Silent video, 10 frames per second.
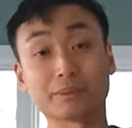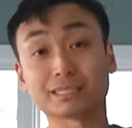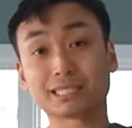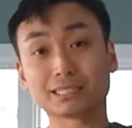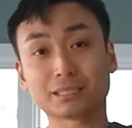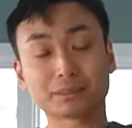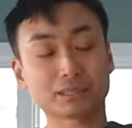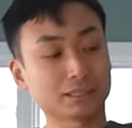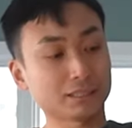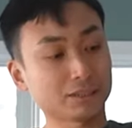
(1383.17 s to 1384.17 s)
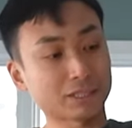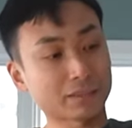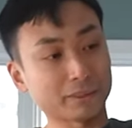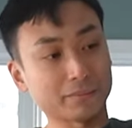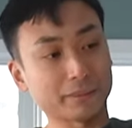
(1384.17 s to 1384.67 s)
My skin temperature did
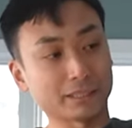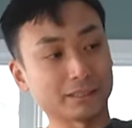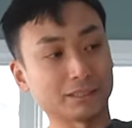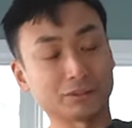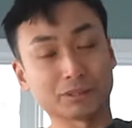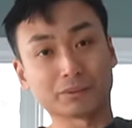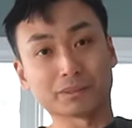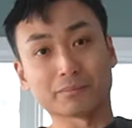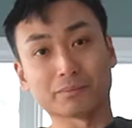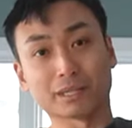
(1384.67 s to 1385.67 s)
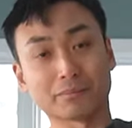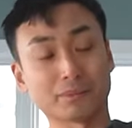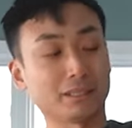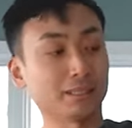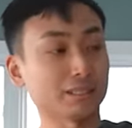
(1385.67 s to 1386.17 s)
drop about a degree with the
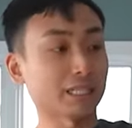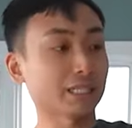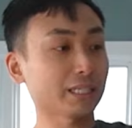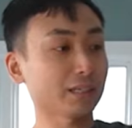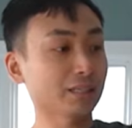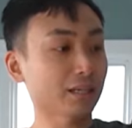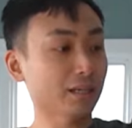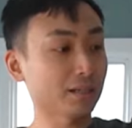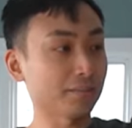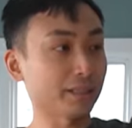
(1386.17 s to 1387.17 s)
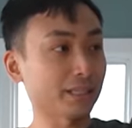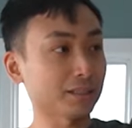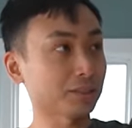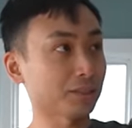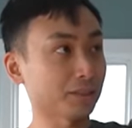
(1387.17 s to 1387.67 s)
Marmot jacket. My
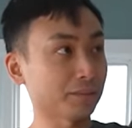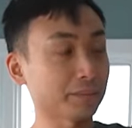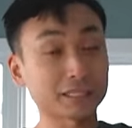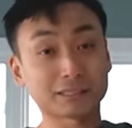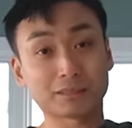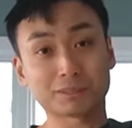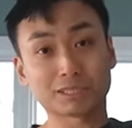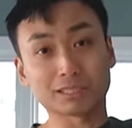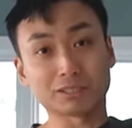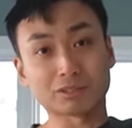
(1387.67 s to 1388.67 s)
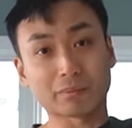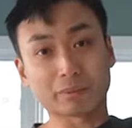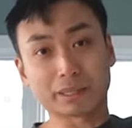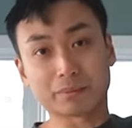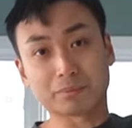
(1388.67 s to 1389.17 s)
internal body temperature did drop
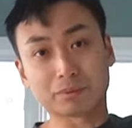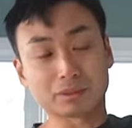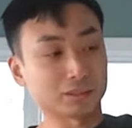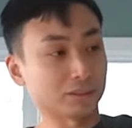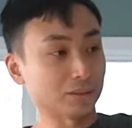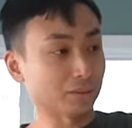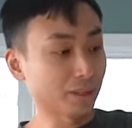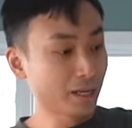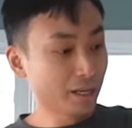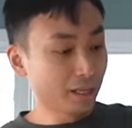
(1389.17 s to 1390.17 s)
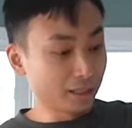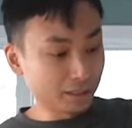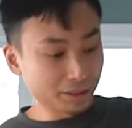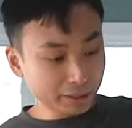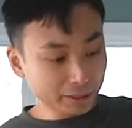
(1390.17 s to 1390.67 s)
about 0.2
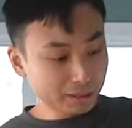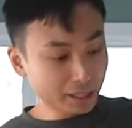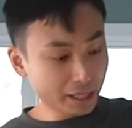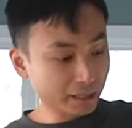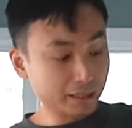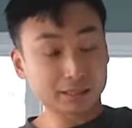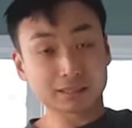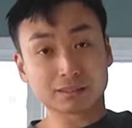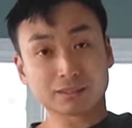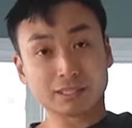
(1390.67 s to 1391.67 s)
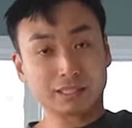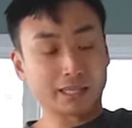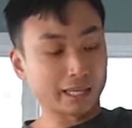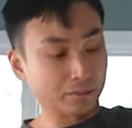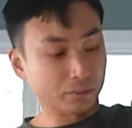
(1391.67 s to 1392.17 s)
degrees. This is a very
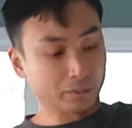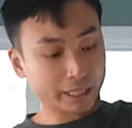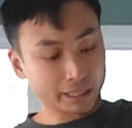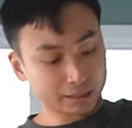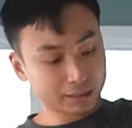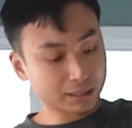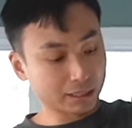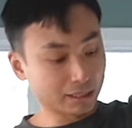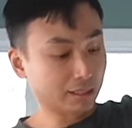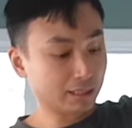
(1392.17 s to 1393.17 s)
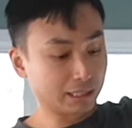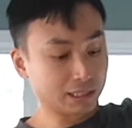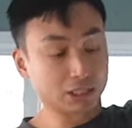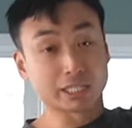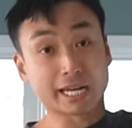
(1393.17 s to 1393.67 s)
lightweight,
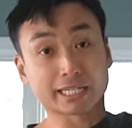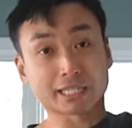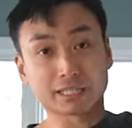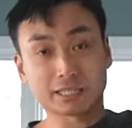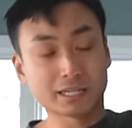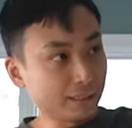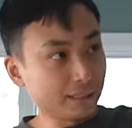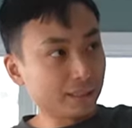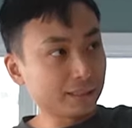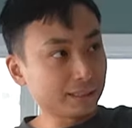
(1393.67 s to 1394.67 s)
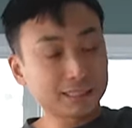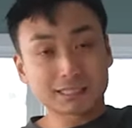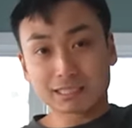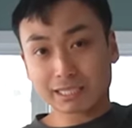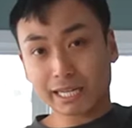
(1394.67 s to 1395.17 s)
thin jacket. It is a
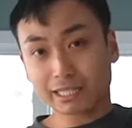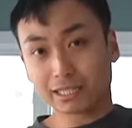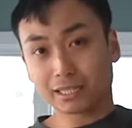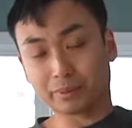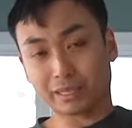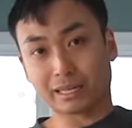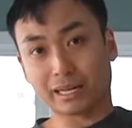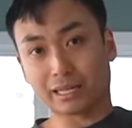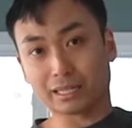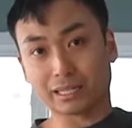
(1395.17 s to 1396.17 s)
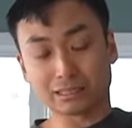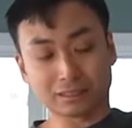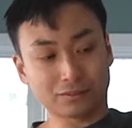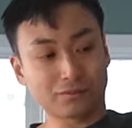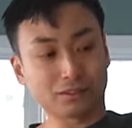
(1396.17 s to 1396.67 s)
decent jacket, but I
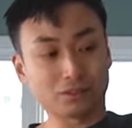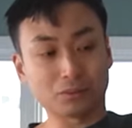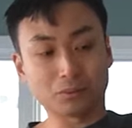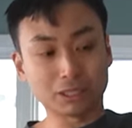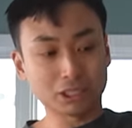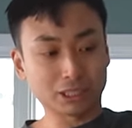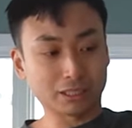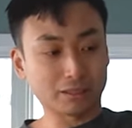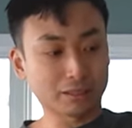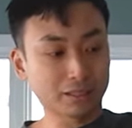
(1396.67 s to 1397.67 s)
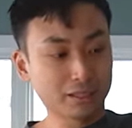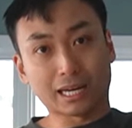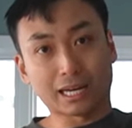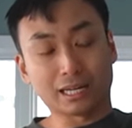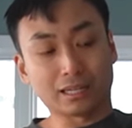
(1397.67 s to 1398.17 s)
did feel the wind chill.
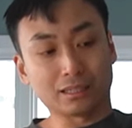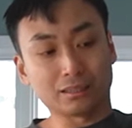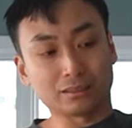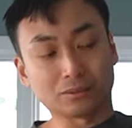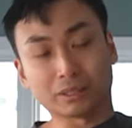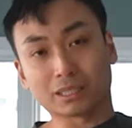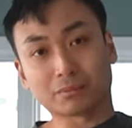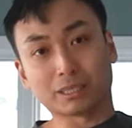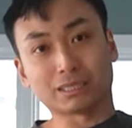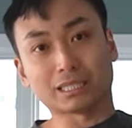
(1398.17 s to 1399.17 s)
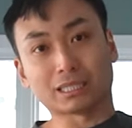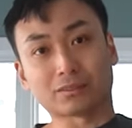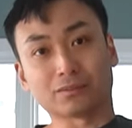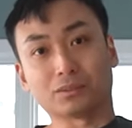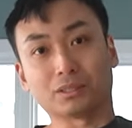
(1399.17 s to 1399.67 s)
I don't recommend this
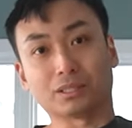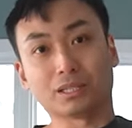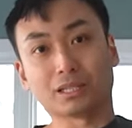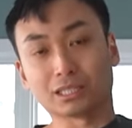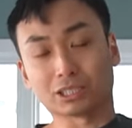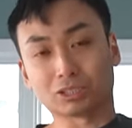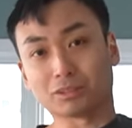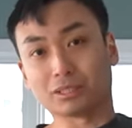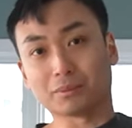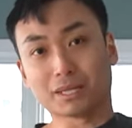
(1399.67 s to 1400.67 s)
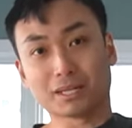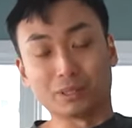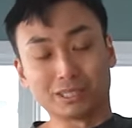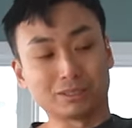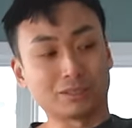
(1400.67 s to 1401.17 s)
jacket for extreme
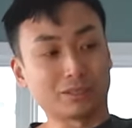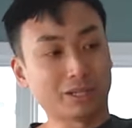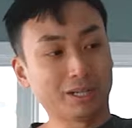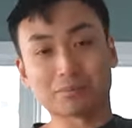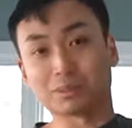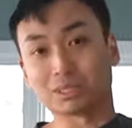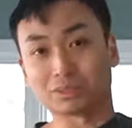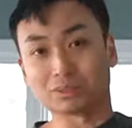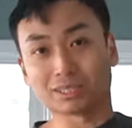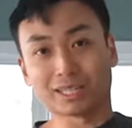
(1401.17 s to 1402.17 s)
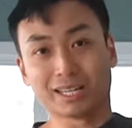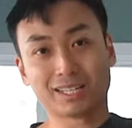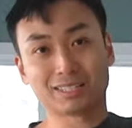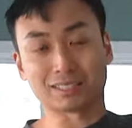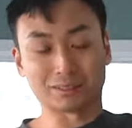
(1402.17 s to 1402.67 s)
winter temperatures.
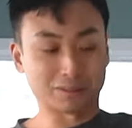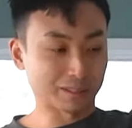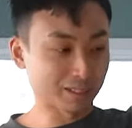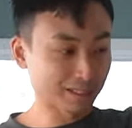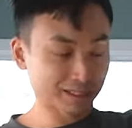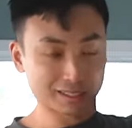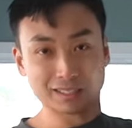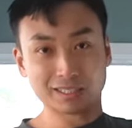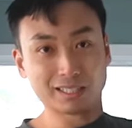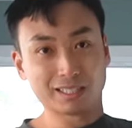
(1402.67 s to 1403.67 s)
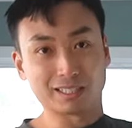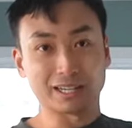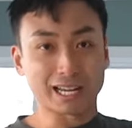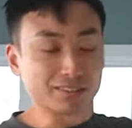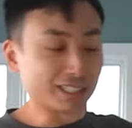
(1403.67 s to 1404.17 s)
So there
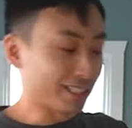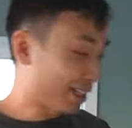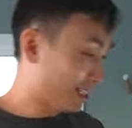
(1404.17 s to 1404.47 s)
you have it.